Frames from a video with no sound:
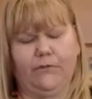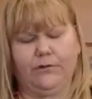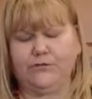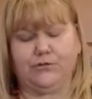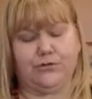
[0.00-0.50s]

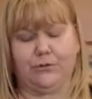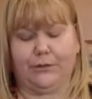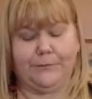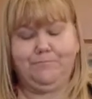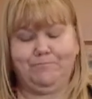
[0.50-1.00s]
Those are so
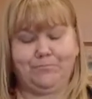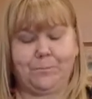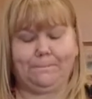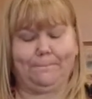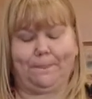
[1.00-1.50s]
good.
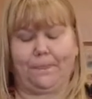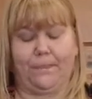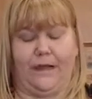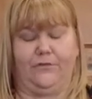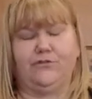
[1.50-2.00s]

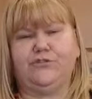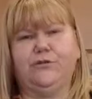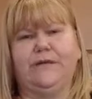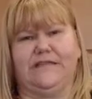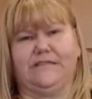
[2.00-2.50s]
And they're
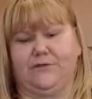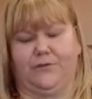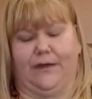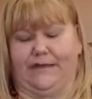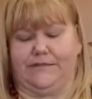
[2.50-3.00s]
so easy, you
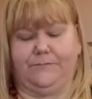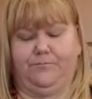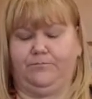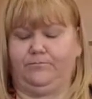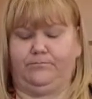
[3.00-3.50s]
guys.
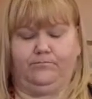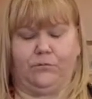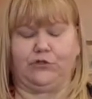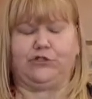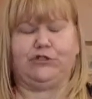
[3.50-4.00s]

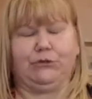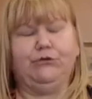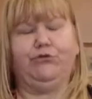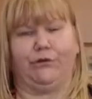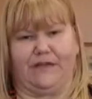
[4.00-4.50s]
They're so
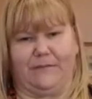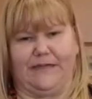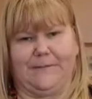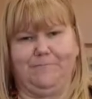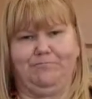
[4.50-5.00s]

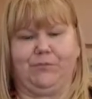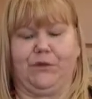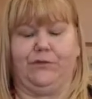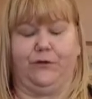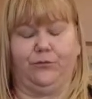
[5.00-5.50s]
creamy.
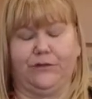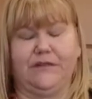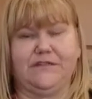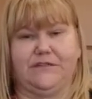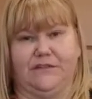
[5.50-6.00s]
They're really
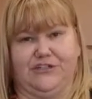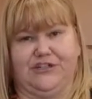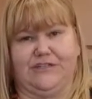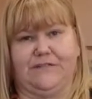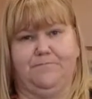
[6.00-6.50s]

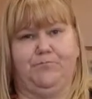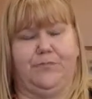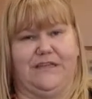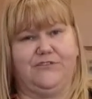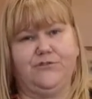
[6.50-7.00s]
delicious.
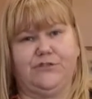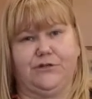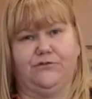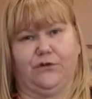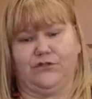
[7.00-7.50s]
Beans are
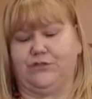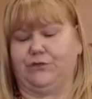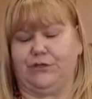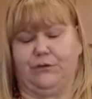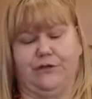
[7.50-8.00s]
so versatile.
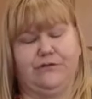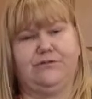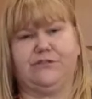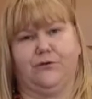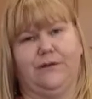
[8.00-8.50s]
You can do
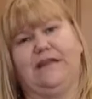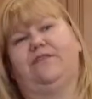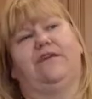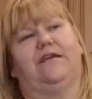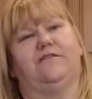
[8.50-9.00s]
so many
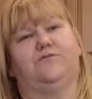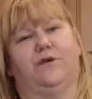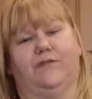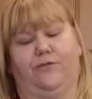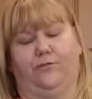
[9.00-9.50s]
things
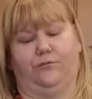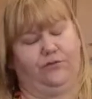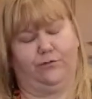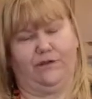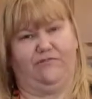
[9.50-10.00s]
with
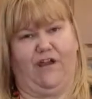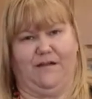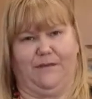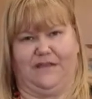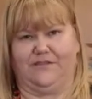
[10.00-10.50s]
the refried
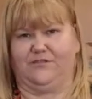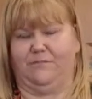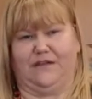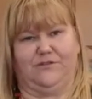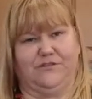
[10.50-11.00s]
beans.
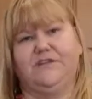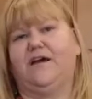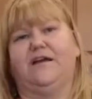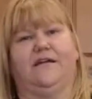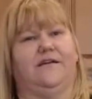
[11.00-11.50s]
Make
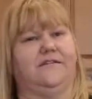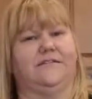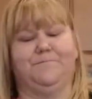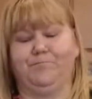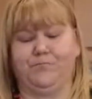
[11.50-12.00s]
tostadas,
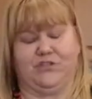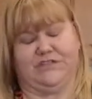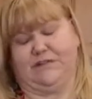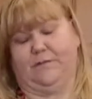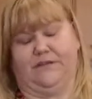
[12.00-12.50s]
just
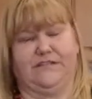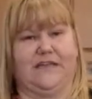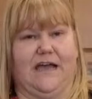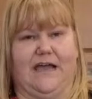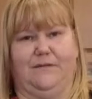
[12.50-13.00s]
eat them on the
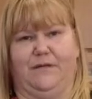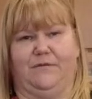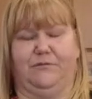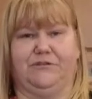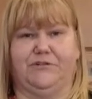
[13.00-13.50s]
side, maybe
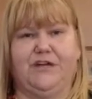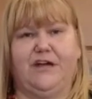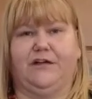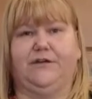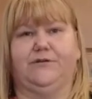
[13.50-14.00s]
with your
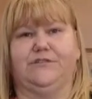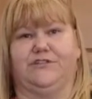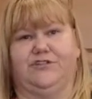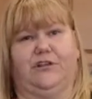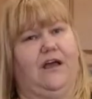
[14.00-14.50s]
tacos,
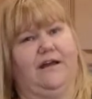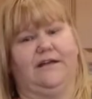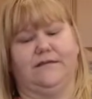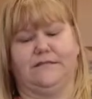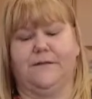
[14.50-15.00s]

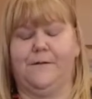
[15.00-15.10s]
enchiladas.